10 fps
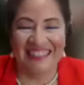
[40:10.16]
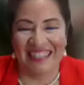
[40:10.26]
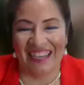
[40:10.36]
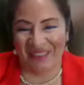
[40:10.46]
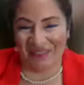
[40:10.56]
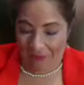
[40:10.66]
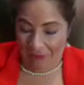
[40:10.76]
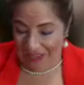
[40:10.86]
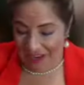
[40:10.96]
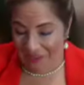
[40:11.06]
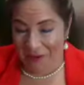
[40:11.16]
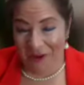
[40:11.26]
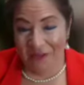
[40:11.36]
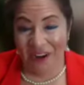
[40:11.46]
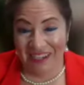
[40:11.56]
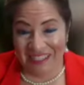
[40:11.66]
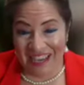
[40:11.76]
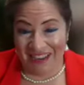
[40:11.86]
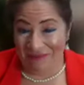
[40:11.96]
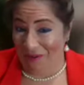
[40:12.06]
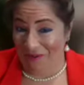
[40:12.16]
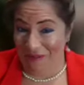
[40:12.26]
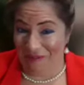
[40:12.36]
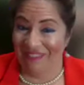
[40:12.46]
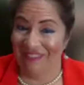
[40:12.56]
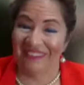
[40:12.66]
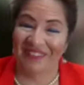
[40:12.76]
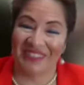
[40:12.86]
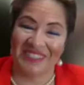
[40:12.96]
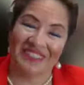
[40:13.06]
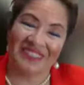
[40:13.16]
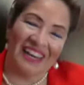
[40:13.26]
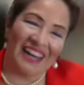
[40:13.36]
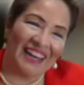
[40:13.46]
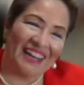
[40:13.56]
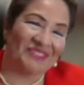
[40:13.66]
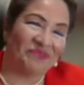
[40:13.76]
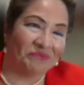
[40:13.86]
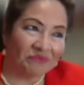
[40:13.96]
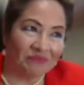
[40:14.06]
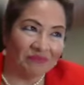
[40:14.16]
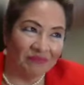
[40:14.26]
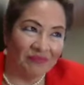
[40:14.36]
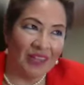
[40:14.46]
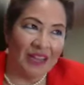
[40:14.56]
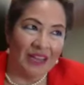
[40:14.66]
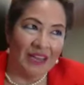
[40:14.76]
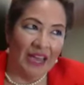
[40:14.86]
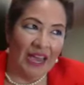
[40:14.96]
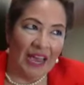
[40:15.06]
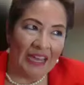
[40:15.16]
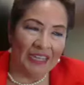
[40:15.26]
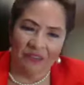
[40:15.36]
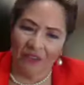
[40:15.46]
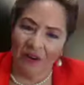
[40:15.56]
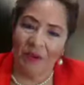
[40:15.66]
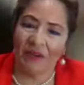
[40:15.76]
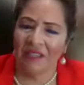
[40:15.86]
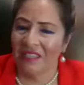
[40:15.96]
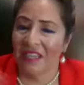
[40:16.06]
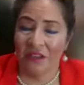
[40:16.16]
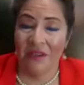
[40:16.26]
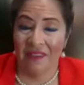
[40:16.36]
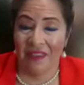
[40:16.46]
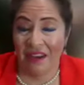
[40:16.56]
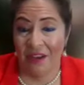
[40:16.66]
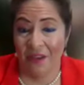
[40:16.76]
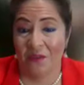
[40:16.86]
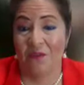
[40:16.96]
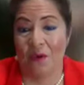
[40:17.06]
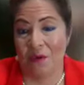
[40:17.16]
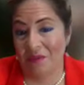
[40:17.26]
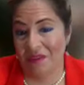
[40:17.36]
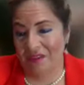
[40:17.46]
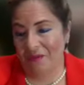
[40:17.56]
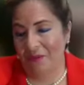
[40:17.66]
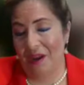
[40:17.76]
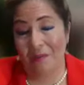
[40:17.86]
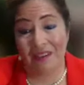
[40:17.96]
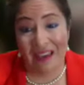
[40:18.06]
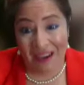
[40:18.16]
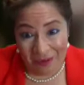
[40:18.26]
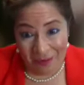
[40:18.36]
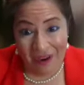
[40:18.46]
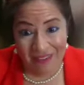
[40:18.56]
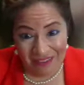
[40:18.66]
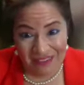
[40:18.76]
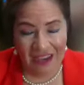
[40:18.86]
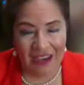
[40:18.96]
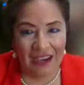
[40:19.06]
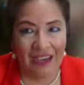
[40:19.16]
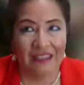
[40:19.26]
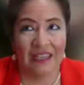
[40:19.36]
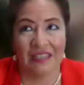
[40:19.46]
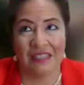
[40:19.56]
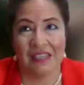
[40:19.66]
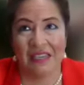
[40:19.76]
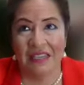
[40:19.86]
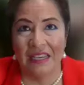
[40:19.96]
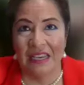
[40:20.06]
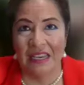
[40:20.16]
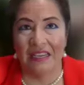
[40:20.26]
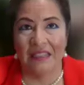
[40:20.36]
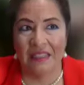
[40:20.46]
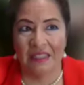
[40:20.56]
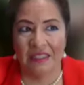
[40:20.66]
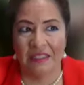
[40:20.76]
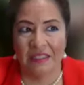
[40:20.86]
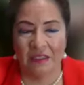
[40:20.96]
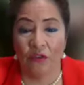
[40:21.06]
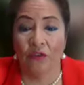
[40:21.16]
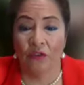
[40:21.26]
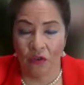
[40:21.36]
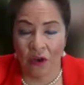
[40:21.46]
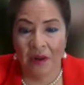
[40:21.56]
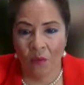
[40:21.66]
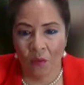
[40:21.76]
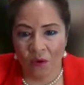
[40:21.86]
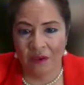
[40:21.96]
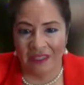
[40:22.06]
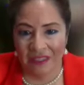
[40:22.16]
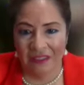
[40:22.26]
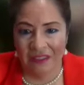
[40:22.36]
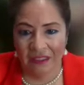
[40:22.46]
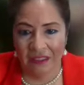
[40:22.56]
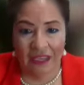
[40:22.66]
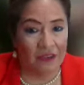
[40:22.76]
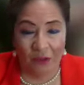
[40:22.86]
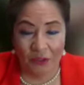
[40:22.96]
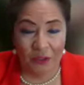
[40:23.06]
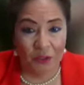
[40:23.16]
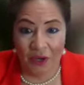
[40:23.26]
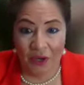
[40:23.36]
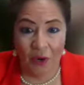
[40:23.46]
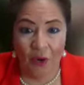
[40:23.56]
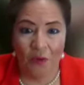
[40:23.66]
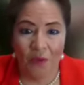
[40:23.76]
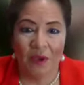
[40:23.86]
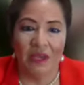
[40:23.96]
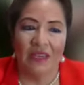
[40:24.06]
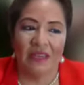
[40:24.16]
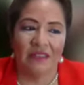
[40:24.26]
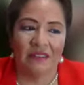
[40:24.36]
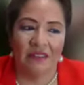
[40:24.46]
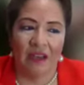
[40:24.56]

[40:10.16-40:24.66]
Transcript: Yeah. Well, I definitely would have wanted to add more women, that's for sure. And as far, but continuing that in other forms is what I'm excited about. And like I said, the creating more leaders like y'all are doing at Hope is